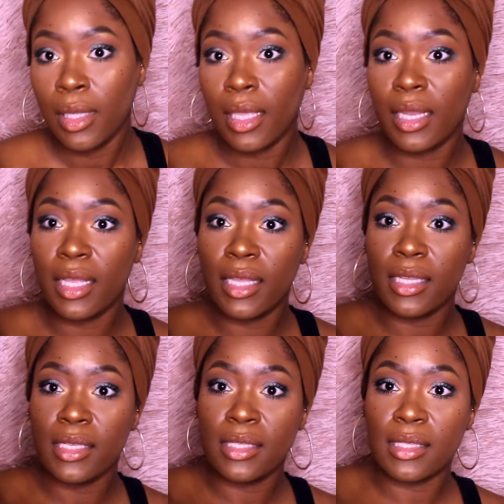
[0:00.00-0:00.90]
It
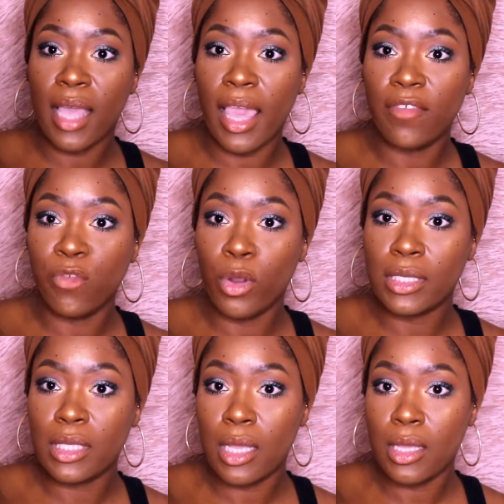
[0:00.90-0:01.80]
is
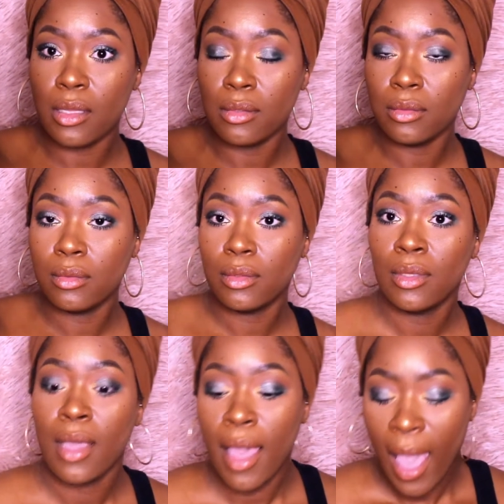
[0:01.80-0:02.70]
8:14.
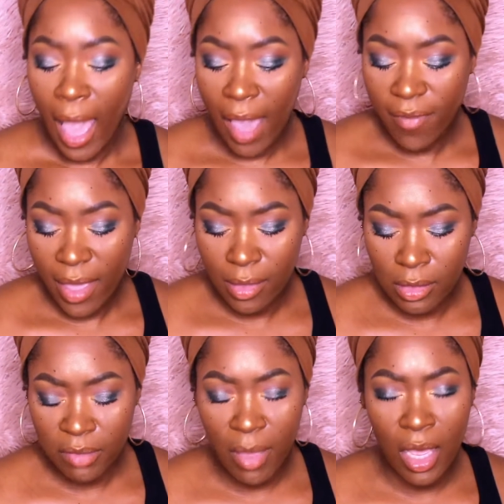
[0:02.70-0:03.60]
I've had
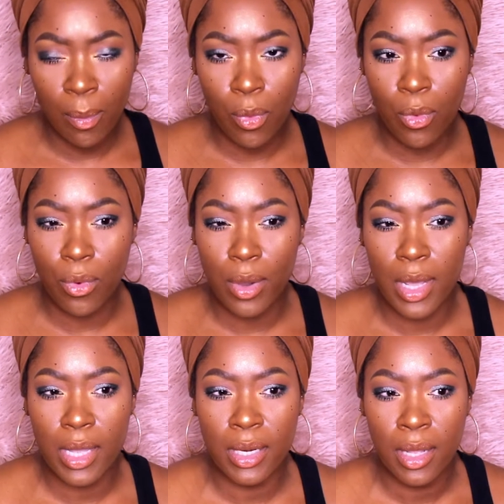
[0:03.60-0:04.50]
this makeup
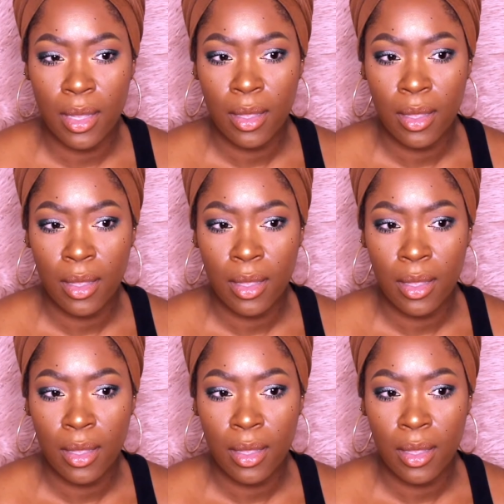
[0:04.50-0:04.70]
on.